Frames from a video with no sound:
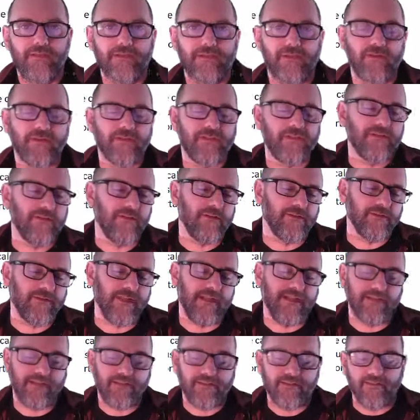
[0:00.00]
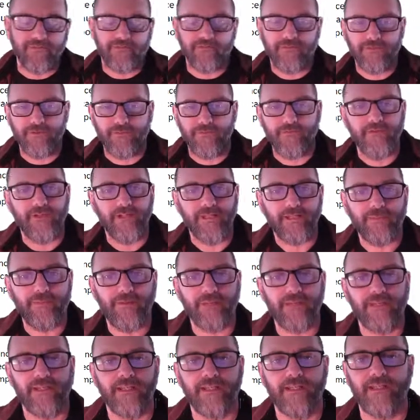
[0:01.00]
So it's still selling stuff to them really,
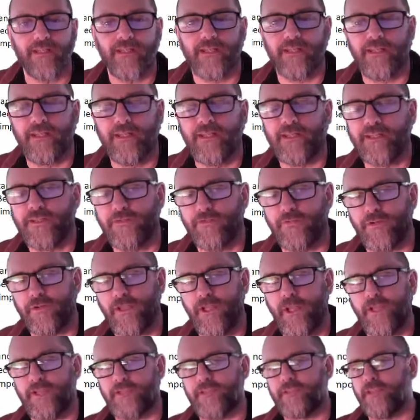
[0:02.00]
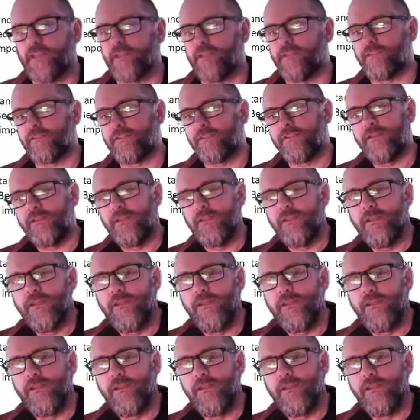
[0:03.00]
but in a different kind of sense.